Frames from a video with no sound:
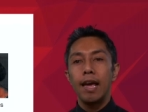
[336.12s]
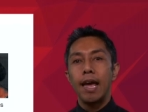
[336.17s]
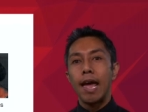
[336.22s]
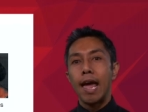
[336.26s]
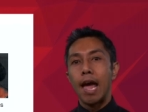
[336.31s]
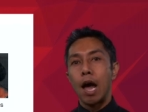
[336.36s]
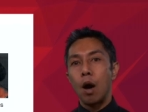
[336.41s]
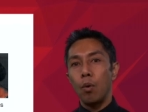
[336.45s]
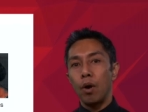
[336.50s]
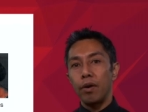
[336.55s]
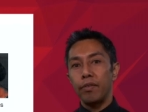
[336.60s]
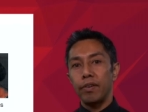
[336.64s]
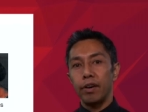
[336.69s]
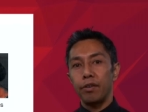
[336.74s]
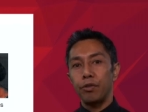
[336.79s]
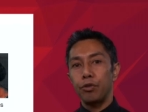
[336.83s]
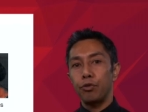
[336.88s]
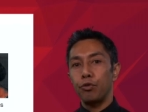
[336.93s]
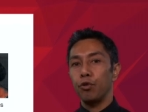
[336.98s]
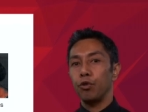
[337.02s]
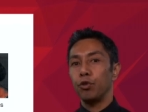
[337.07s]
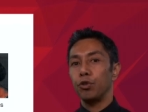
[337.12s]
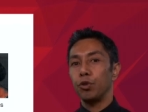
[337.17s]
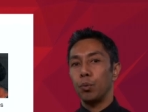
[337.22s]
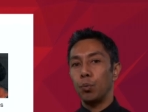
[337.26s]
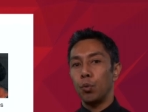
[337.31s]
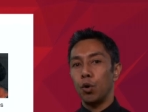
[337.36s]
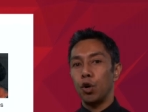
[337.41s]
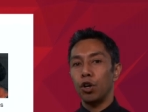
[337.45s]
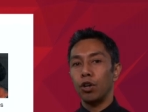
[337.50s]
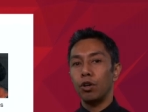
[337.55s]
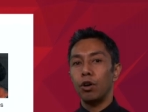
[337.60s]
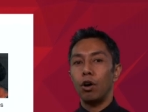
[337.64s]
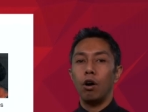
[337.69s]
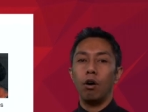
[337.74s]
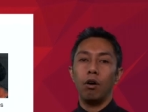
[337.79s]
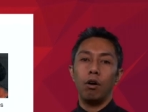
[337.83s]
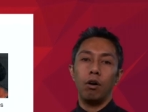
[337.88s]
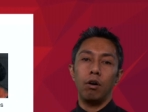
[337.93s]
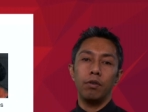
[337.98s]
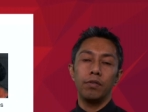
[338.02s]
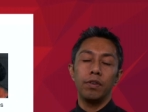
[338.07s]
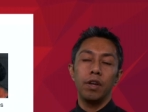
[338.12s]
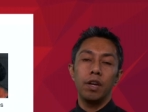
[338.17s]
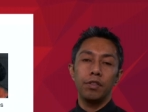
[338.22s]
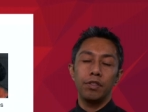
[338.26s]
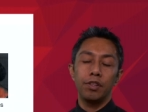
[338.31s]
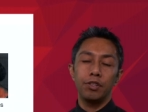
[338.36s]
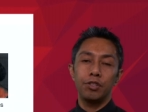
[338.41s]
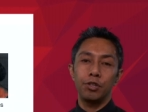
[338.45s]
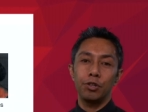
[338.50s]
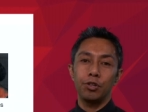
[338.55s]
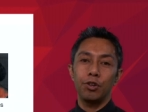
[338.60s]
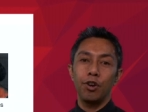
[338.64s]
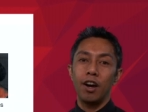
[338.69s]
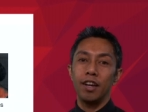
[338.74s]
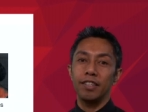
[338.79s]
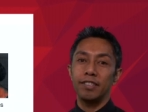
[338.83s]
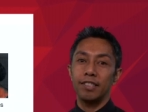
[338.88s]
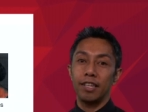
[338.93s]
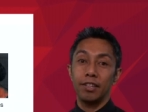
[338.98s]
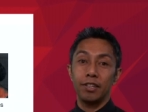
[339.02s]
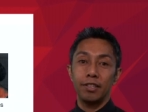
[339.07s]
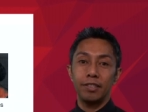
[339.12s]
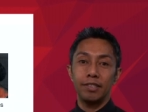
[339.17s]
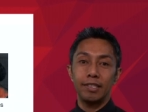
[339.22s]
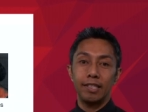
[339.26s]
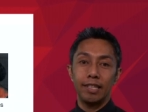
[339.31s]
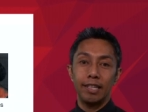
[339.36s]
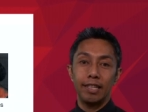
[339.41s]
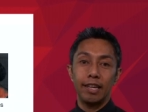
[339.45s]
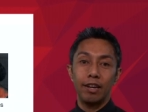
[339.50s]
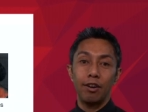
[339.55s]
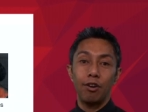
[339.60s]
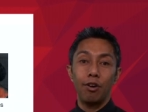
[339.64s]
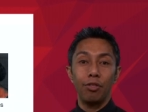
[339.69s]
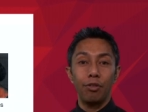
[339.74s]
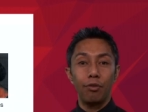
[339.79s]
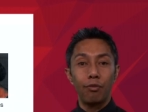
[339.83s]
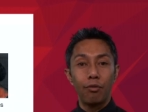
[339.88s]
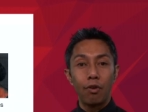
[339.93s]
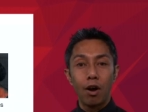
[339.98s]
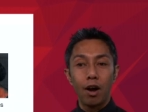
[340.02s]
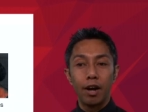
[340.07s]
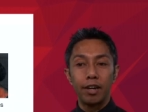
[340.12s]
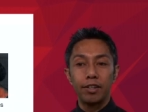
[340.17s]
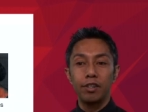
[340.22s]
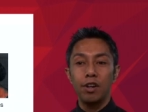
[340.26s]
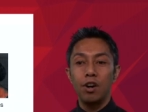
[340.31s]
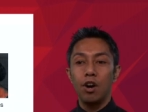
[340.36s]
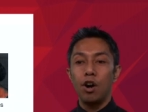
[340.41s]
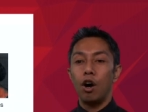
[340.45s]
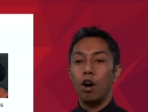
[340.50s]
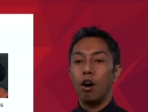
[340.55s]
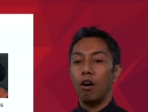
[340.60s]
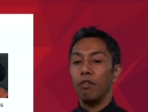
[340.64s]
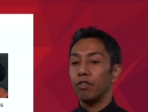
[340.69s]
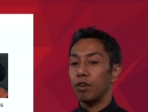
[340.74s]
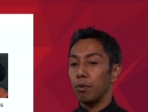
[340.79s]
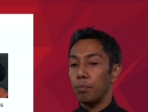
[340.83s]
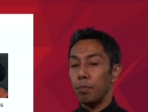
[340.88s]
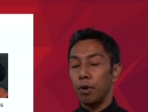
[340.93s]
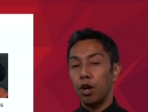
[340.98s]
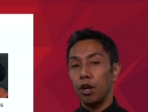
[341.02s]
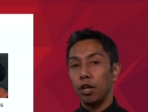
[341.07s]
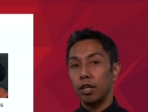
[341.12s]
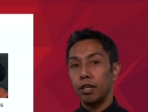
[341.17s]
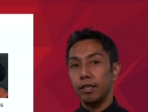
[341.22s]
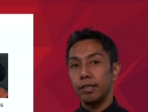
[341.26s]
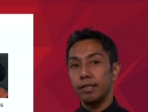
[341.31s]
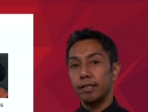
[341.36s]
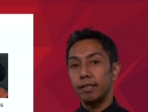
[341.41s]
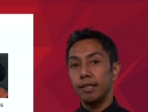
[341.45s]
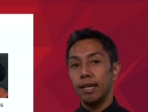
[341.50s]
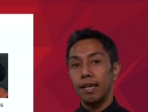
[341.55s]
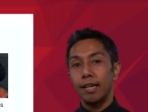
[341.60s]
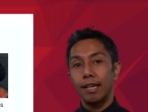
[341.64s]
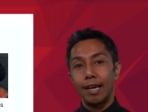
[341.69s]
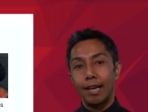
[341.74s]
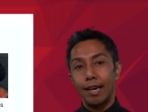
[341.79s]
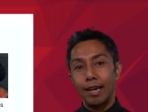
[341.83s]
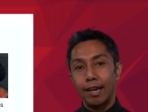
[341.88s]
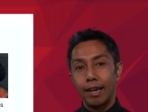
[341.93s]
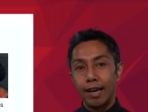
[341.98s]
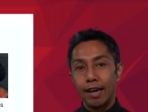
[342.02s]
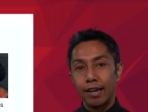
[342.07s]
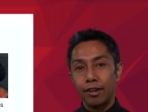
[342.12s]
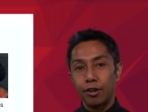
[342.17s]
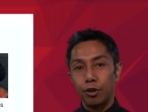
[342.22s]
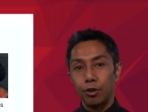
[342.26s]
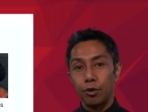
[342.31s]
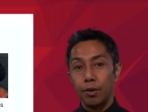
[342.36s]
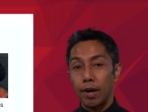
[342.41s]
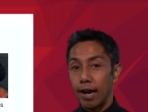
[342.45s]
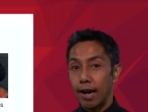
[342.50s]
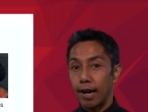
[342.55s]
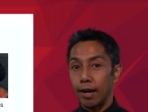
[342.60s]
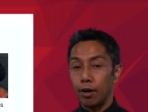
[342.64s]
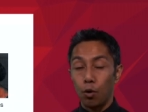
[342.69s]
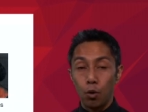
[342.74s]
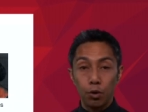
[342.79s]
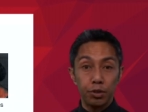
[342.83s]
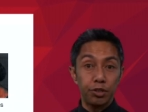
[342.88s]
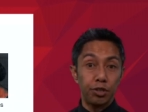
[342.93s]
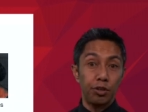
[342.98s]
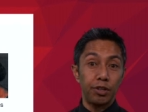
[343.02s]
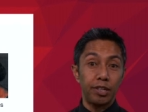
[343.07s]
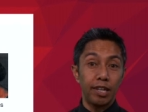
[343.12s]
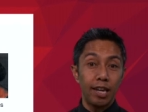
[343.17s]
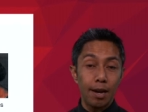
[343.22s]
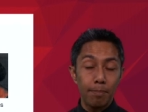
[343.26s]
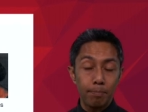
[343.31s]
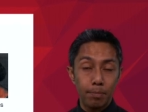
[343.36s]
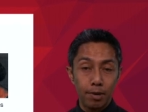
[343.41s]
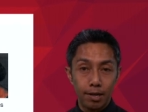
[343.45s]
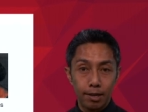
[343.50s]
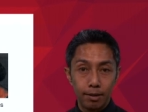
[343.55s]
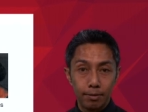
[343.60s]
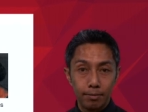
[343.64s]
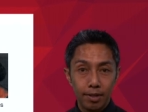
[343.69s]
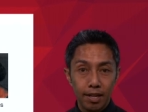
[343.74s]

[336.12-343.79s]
However, through the work of the two guys that you can see there on the right, of Copernicus, Galileo, and also Kepler,